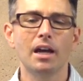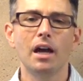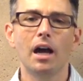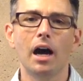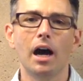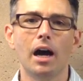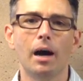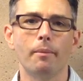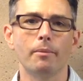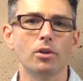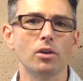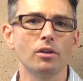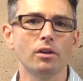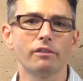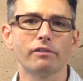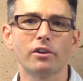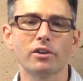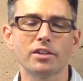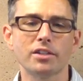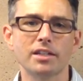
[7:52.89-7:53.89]
um,
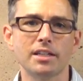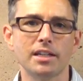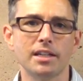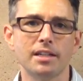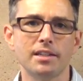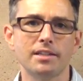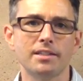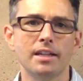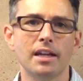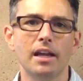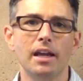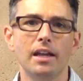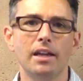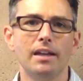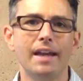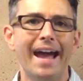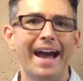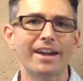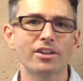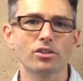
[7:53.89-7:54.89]
universities,
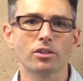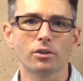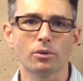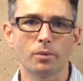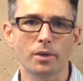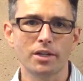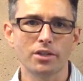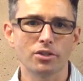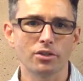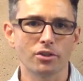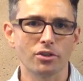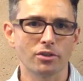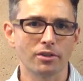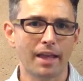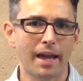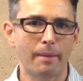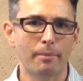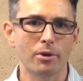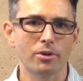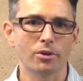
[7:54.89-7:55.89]
national research
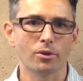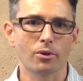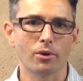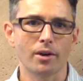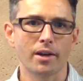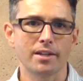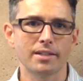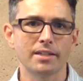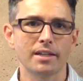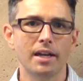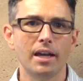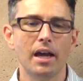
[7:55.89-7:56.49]
laboratories,